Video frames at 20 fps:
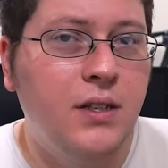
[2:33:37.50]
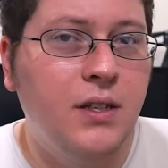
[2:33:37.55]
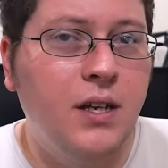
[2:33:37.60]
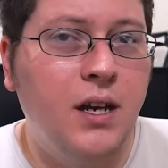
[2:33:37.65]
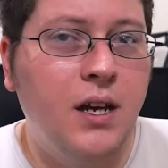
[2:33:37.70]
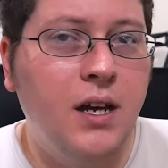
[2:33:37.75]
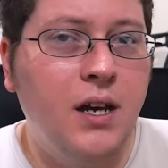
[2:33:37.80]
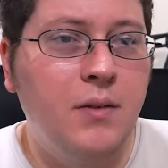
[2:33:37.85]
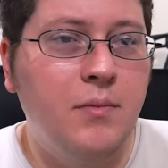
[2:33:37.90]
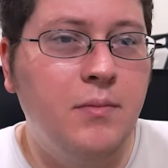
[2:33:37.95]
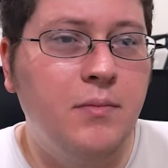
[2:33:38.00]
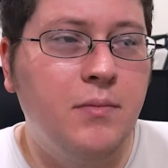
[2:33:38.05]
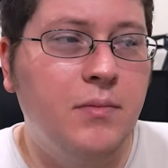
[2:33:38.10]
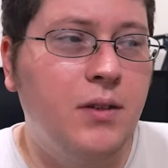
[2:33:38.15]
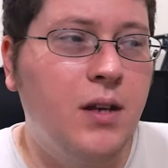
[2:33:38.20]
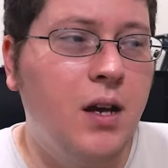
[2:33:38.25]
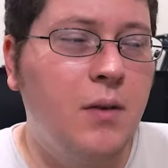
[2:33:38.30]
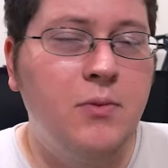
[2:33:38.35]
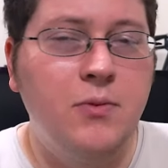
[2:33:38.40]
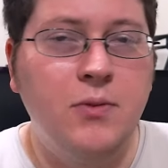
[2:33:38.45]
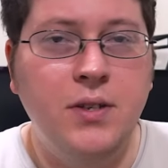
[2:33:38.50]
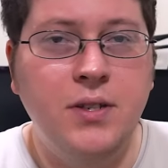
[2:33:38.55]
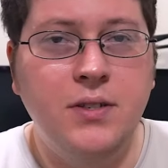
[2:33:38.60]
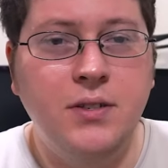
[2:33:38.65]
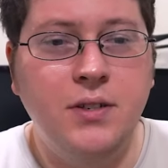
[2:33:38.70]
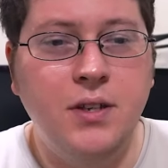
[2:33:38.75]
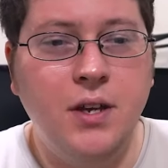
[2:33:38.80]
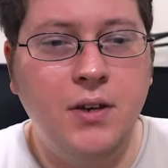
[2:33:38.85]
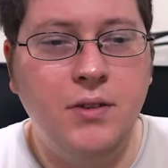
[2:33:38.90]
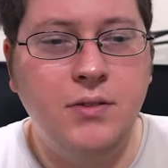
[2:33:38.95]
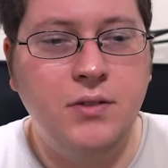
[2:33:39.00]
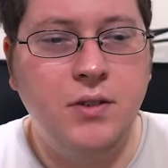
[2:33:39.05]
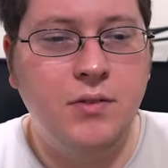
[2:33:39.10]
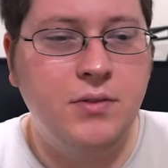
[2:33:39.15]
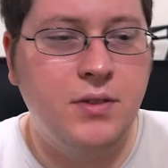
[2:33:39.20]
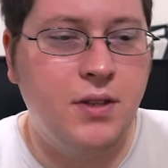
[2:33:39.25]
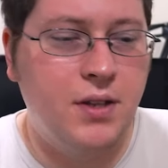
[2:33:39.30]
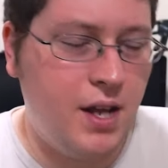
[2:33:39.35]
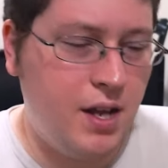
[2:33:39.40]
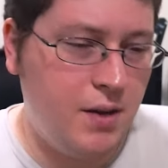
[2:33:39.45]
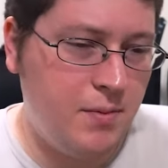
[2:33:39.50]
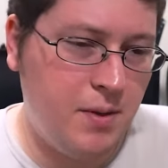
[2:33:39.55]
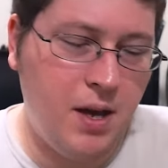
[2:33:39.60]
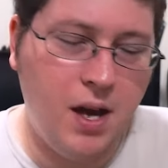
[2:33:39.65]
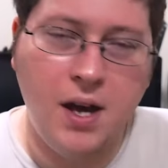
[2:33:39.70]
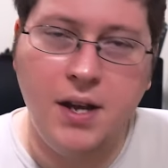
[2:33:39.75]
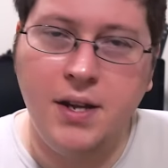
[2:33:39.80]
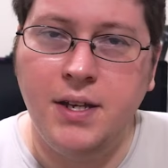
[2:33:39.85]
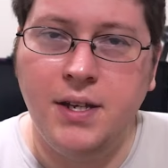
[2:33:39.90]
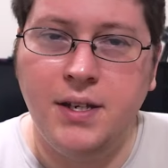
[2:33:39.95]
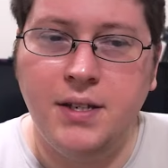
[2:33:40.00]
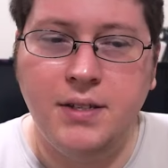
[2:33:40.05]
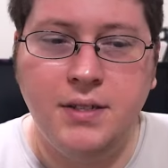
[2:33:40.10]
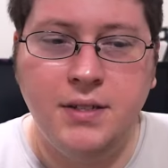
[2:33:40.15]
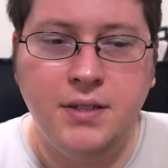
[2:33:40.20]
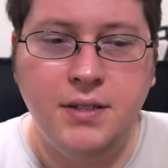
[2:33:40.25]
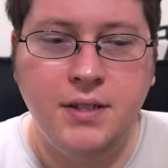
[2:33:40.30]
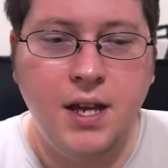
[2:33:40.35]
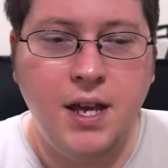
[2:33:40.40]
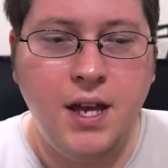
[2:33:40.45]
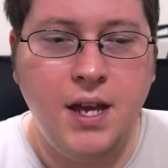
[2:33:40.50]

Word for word: a couple weeks ago, so I was on antibiotics,